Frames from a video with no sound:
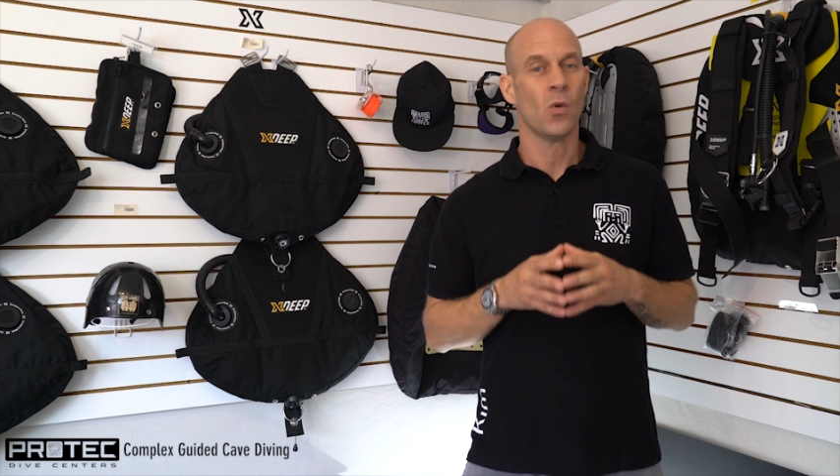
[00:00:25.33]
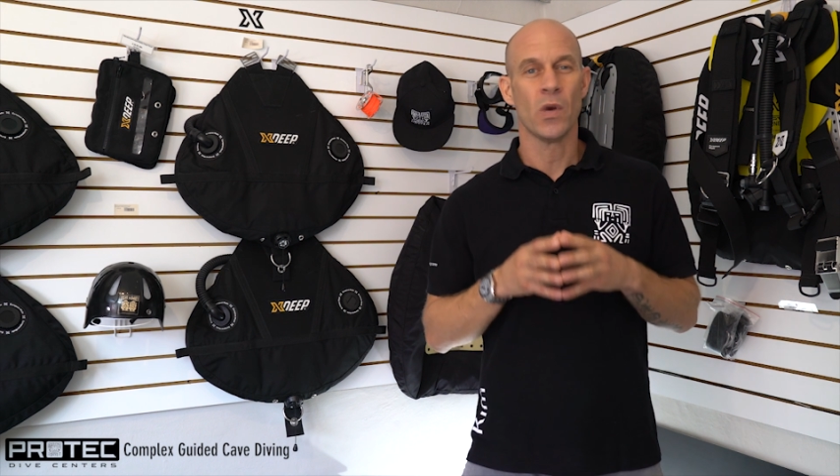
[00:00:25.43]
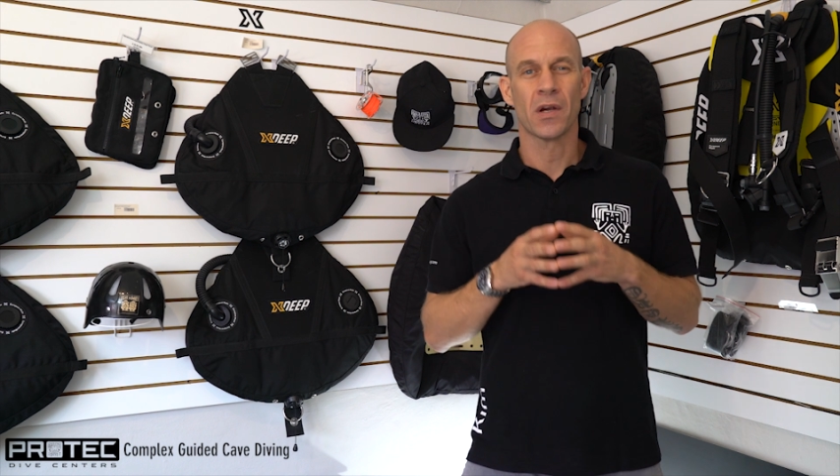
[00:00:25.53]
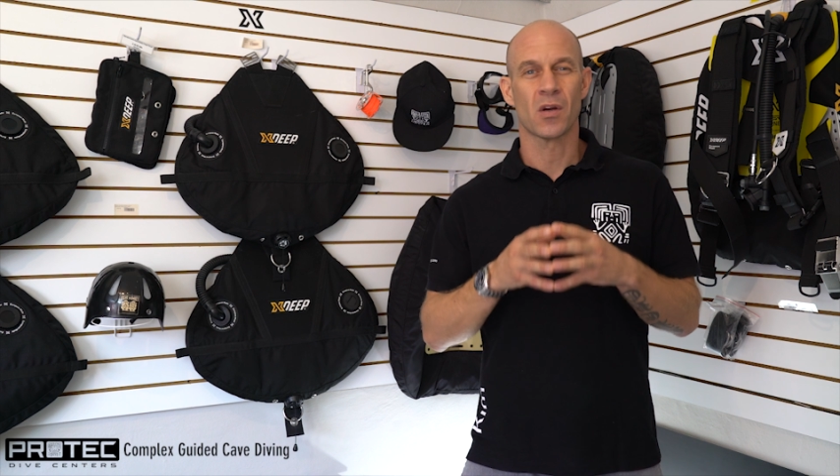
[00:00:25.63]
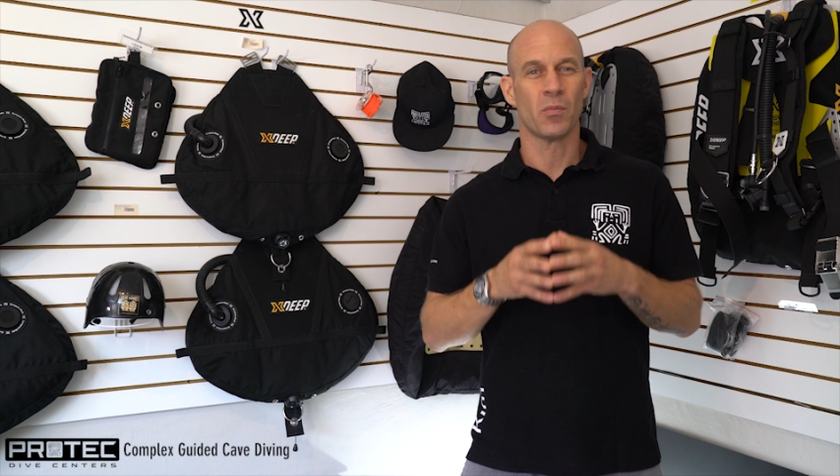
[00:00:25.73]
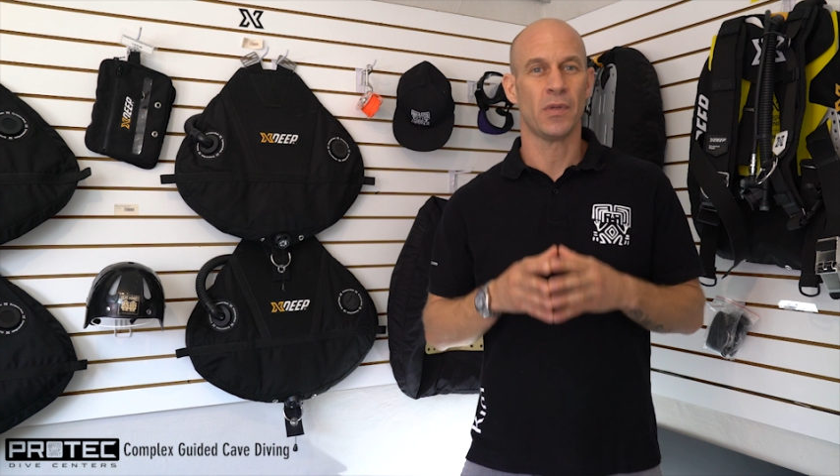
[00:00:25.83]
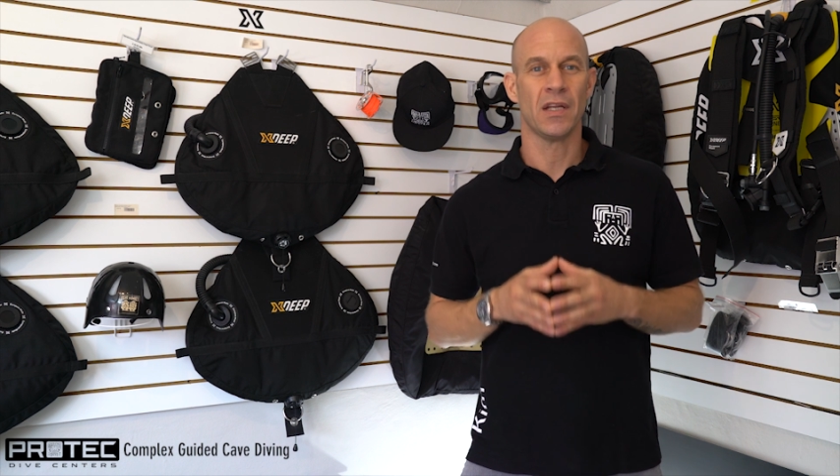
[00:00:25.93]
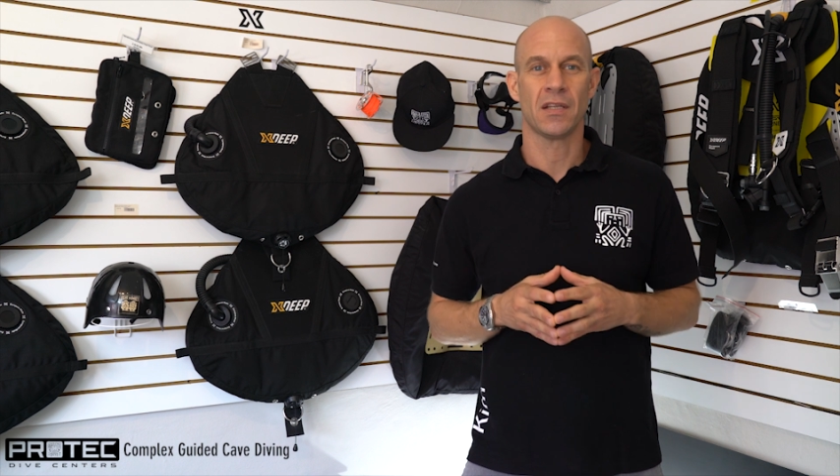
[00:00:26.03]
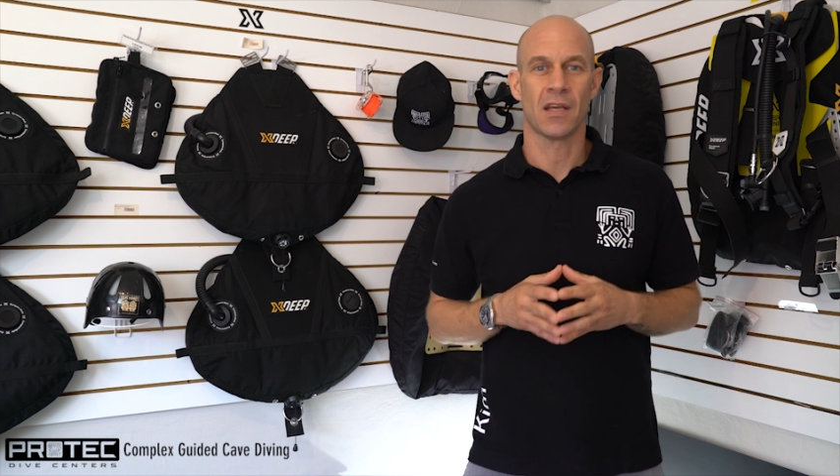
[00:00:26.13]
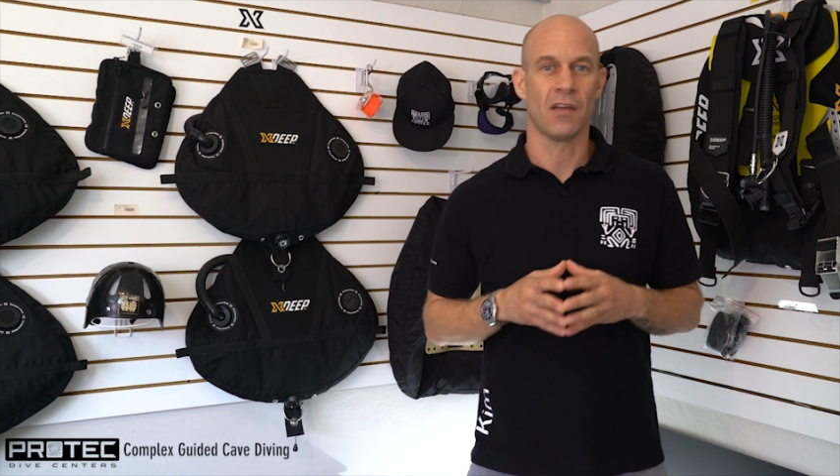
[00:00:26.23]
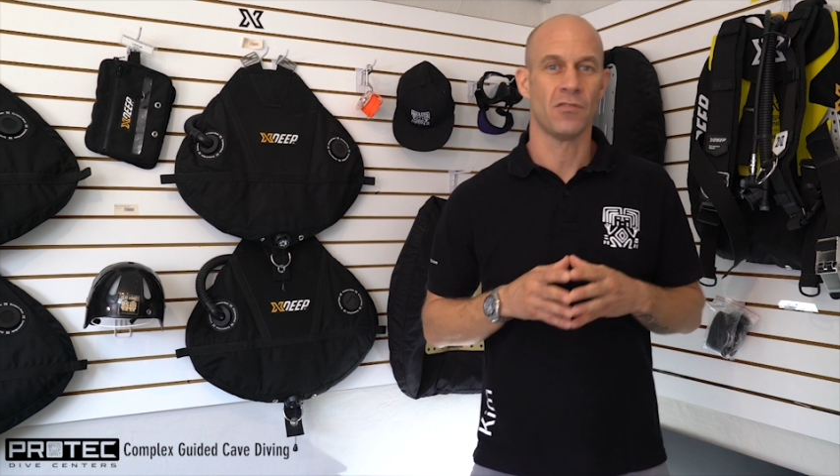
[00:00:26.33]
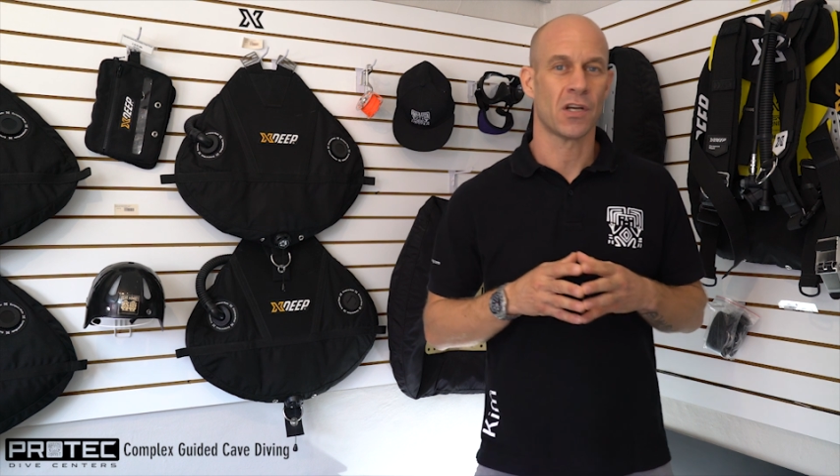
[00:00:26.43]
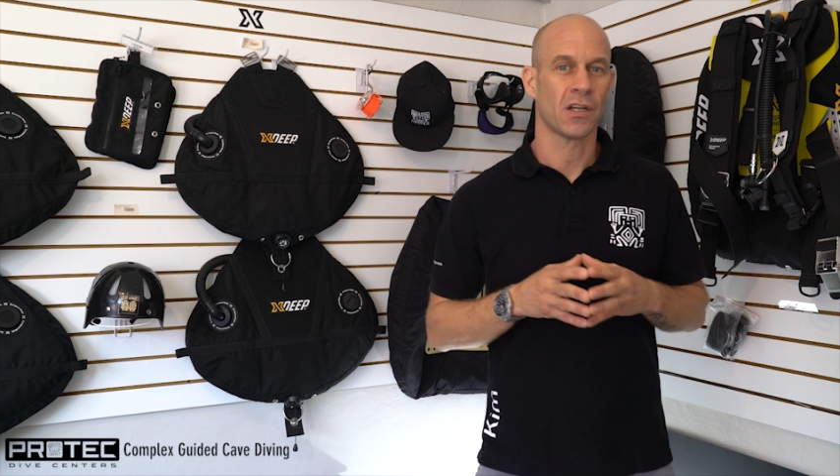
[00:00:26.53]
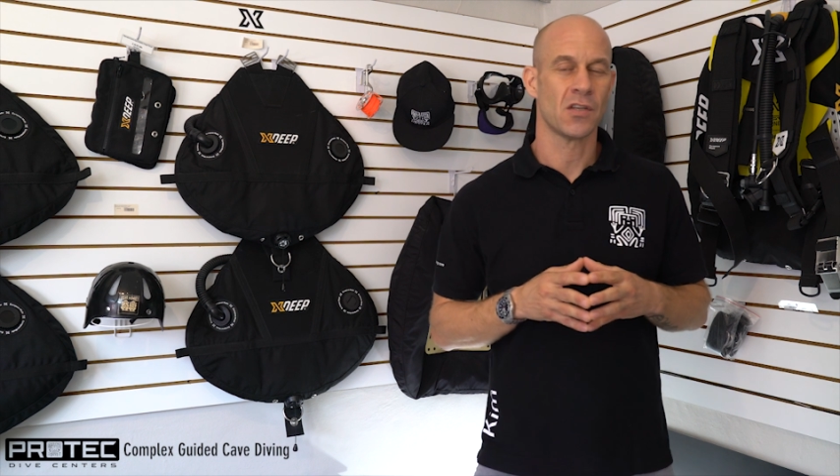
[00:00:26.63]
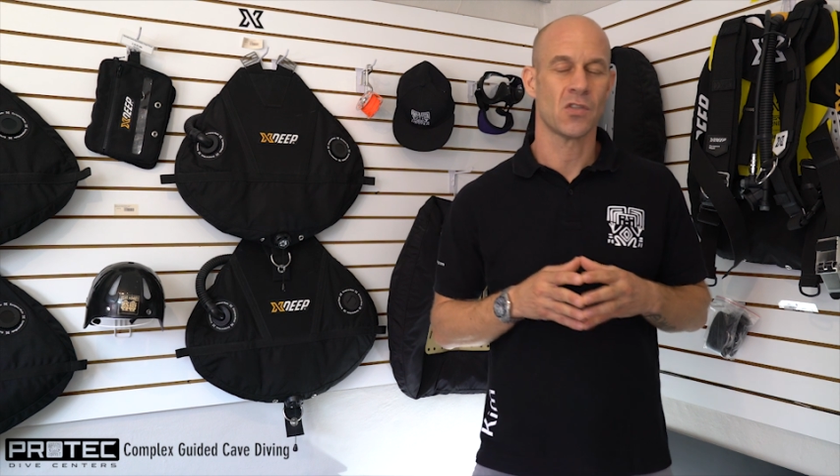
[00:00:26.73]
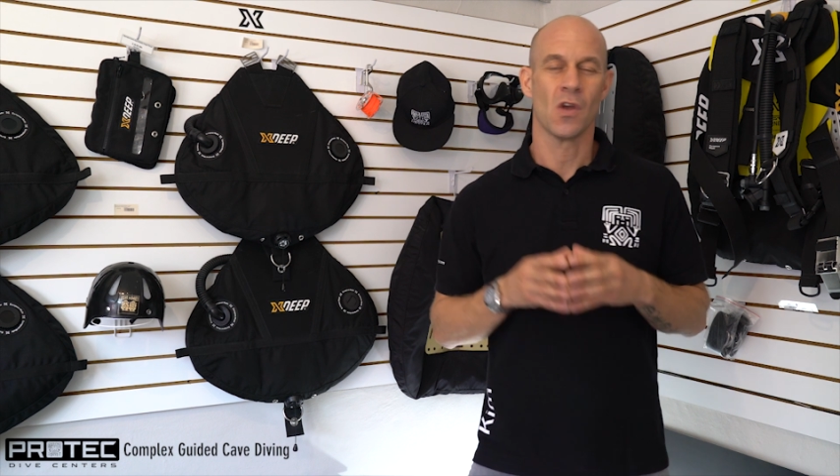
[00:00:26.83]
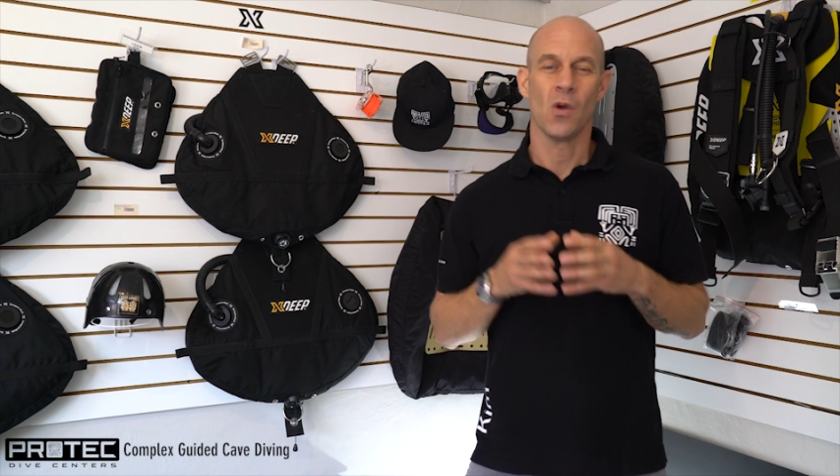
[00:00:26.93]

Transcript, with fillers: we're complete cave junkies.